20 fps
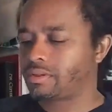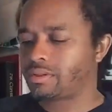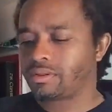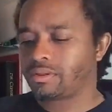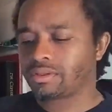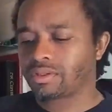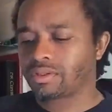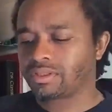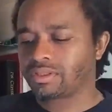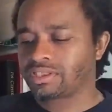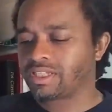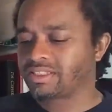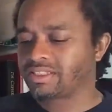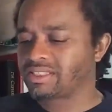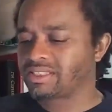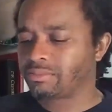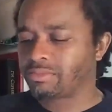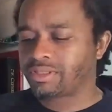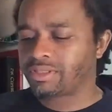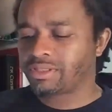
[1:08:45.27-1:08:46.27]
So let's get
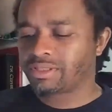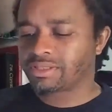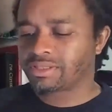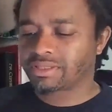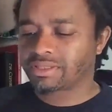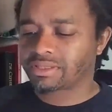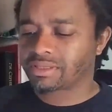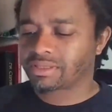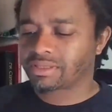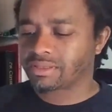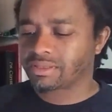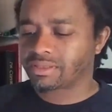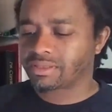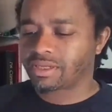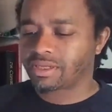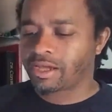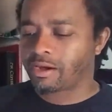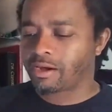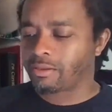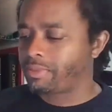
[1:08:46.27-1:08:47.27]
some of this
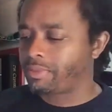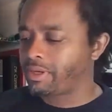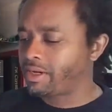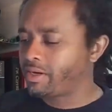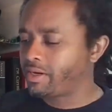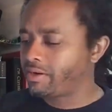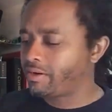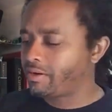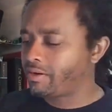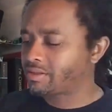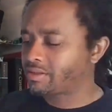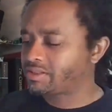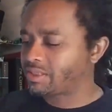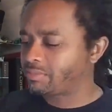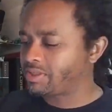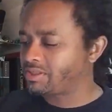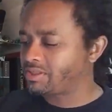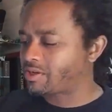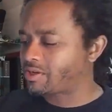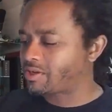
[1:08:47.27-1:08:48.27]
Alberic, some of
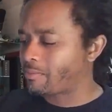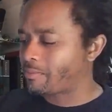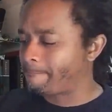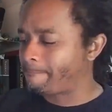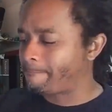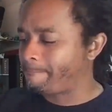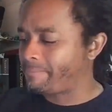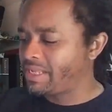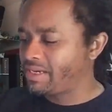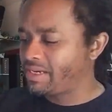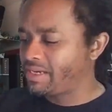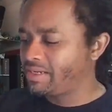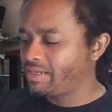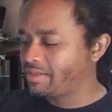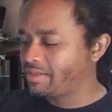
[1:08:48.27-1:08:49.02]
this Carpini.